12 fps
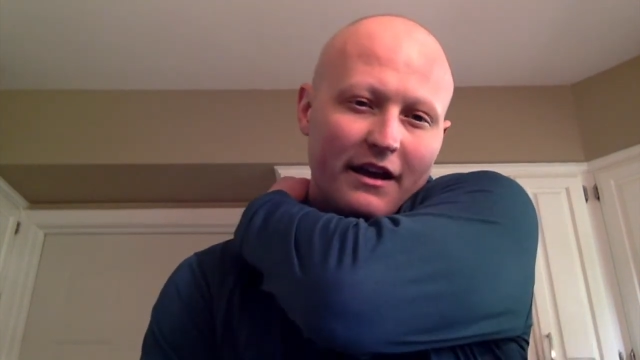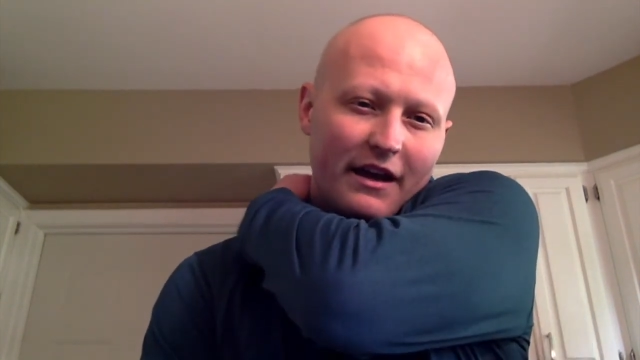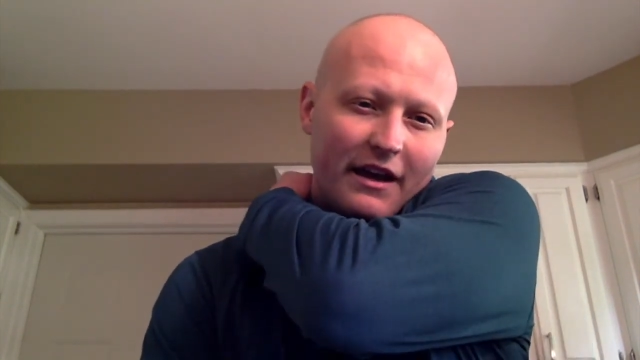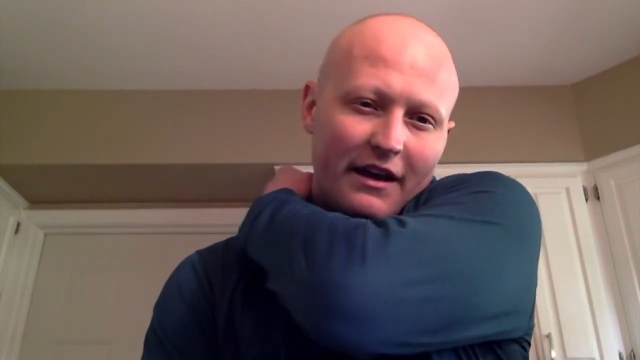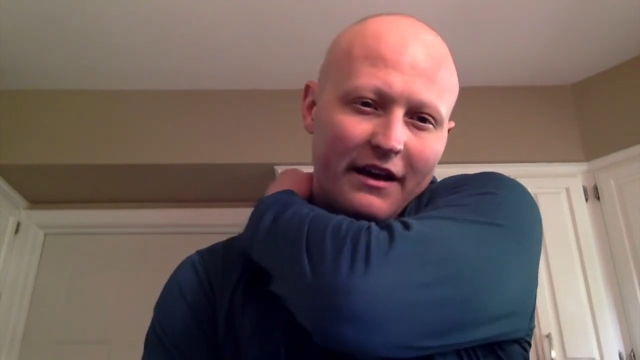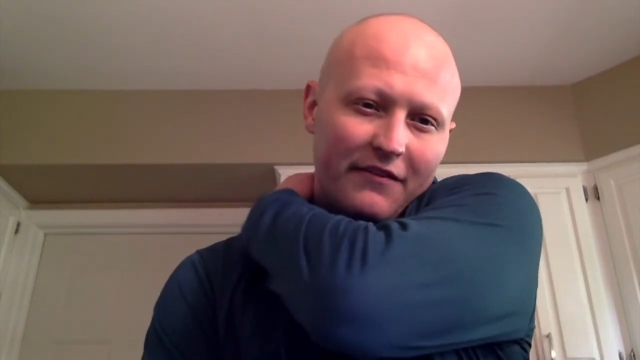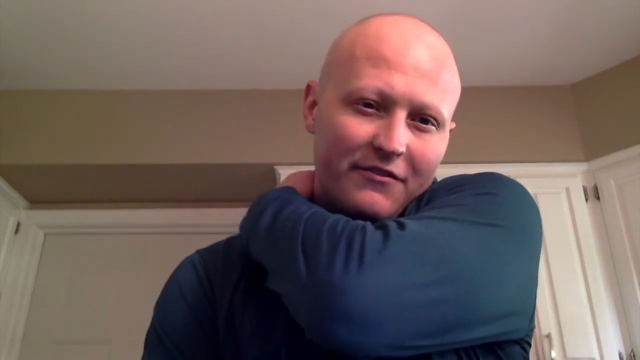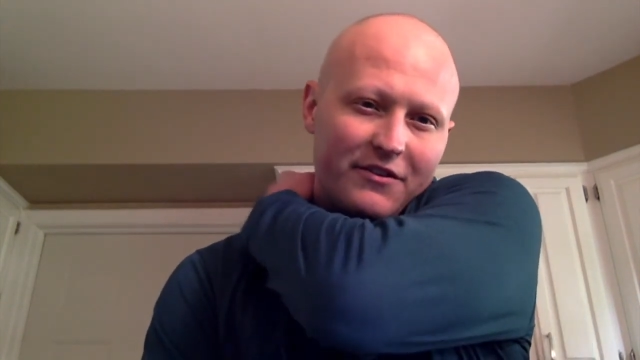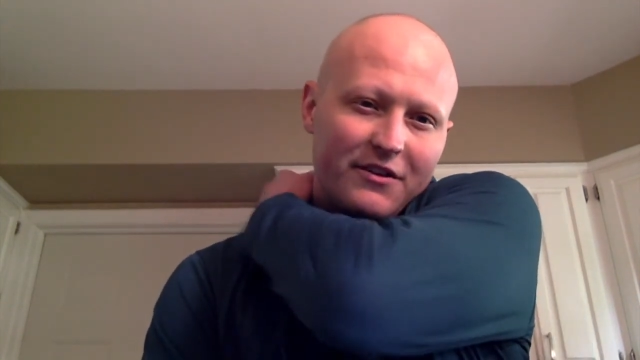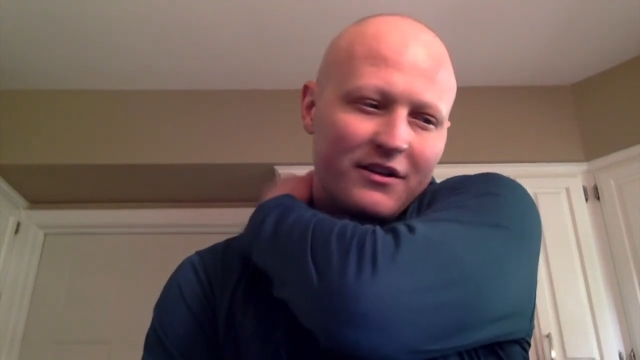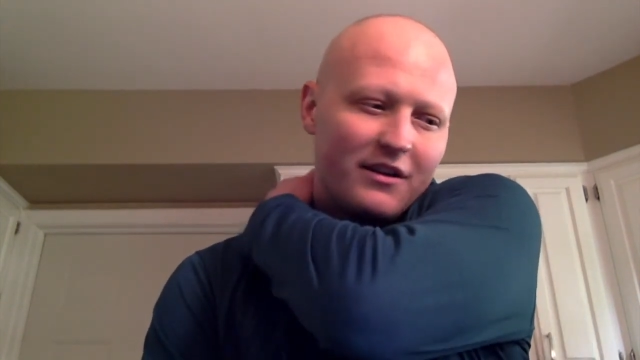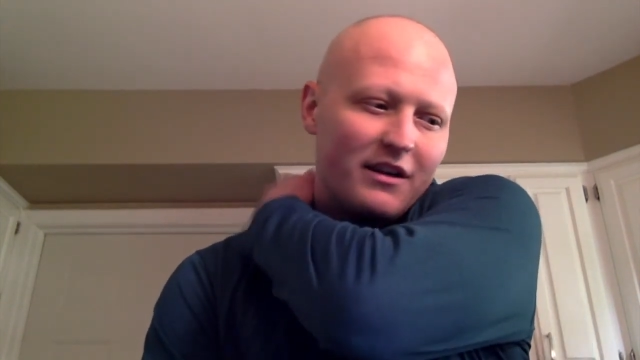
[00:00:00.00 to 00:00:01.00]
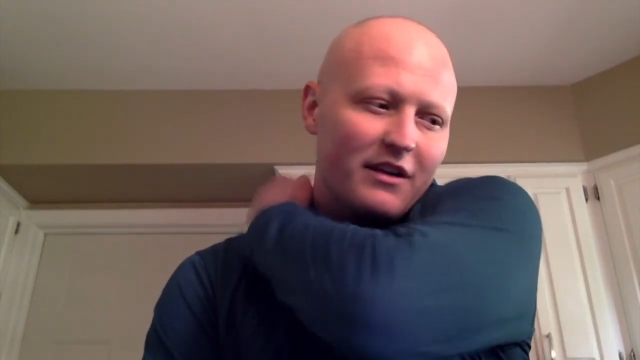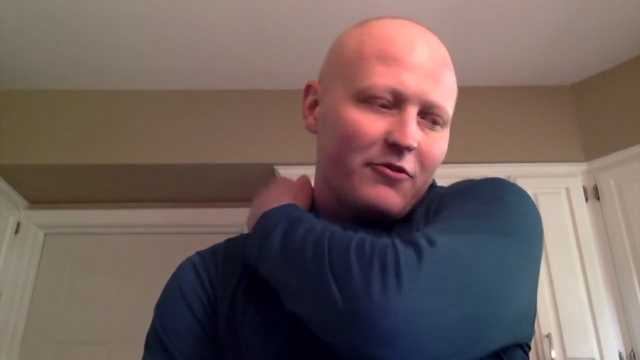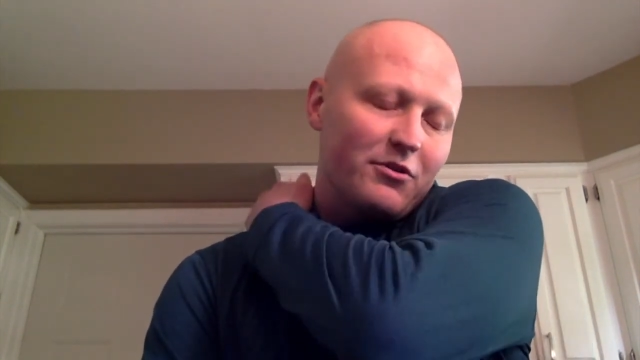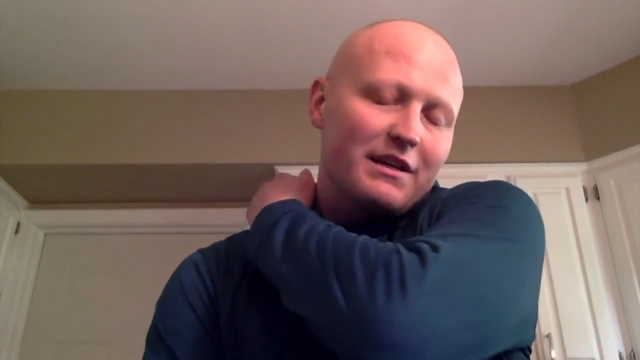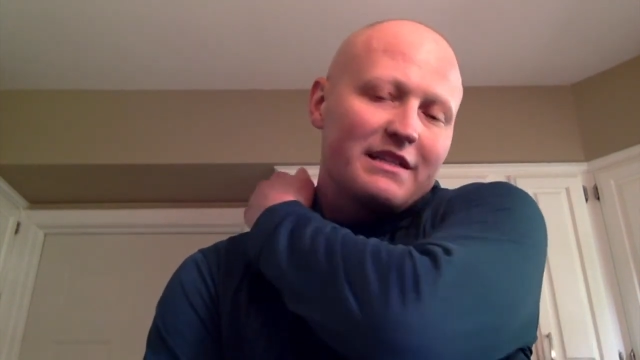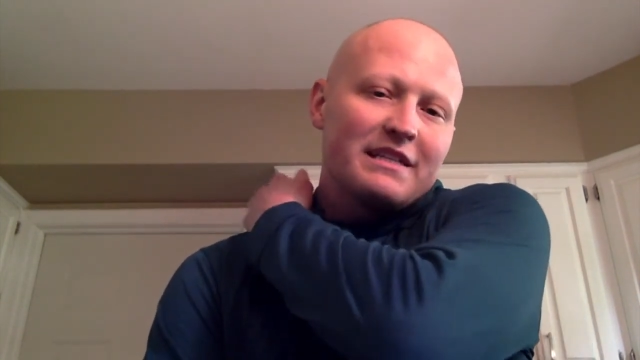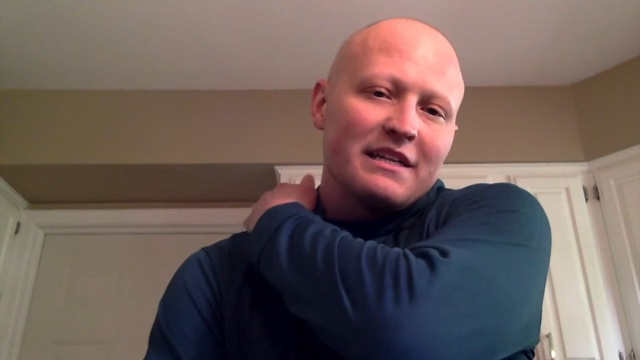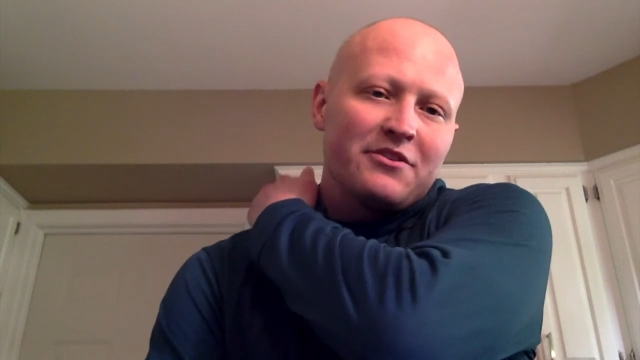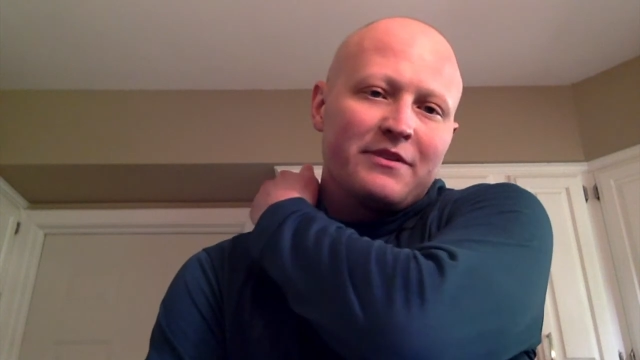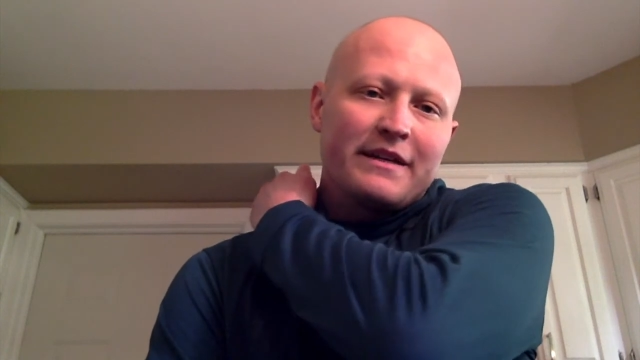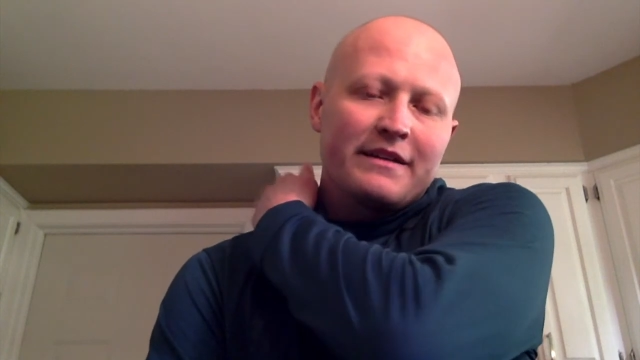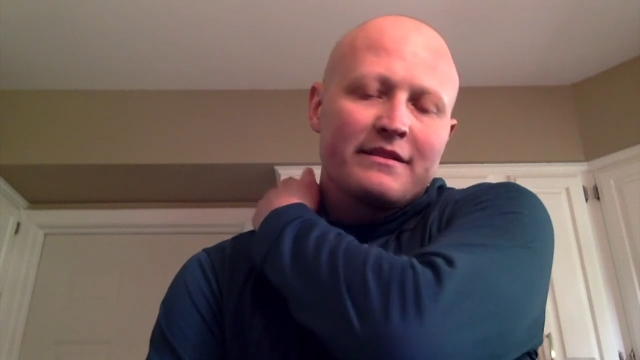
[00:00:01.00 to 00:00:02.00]
after, well,
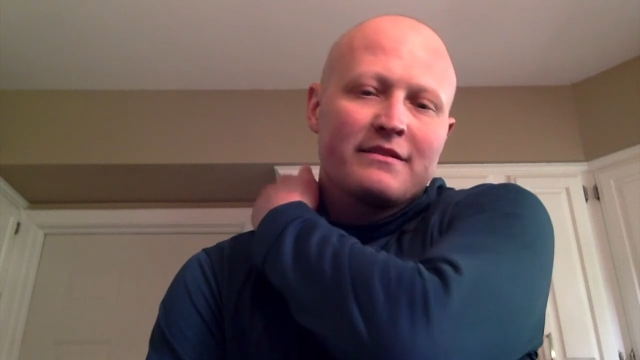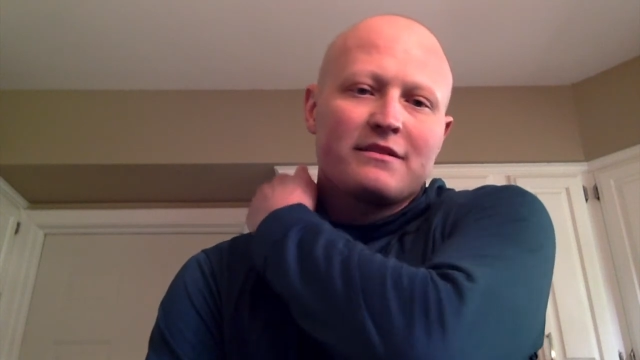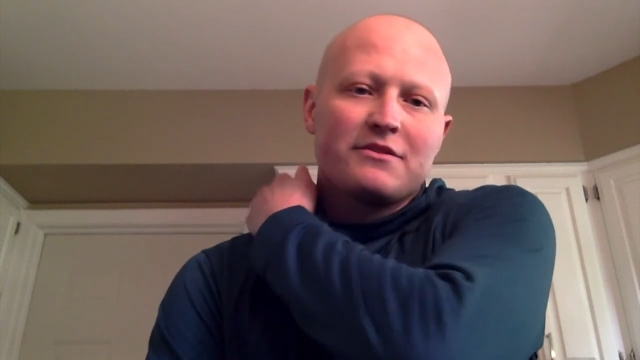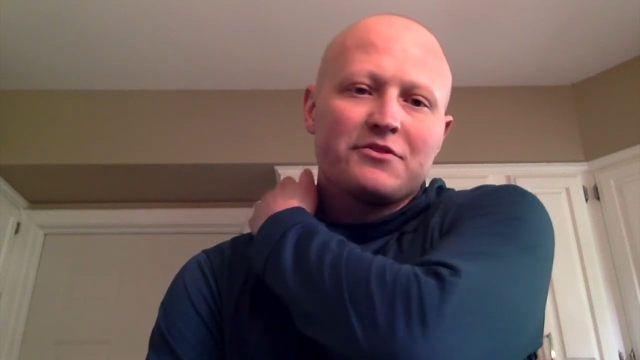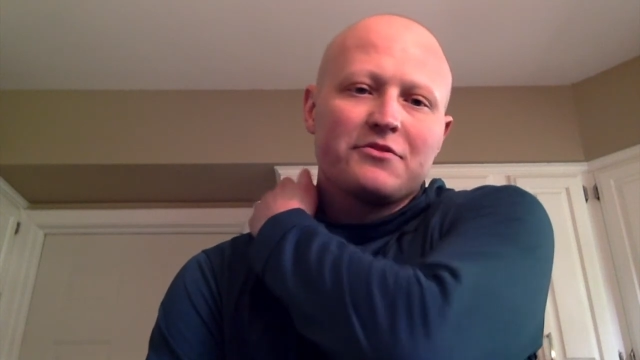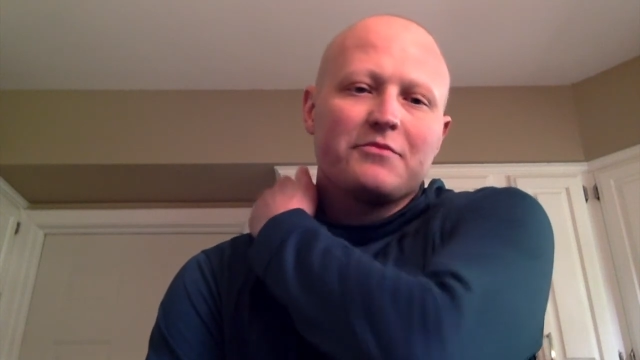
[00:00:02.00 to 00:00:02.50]
continuing to.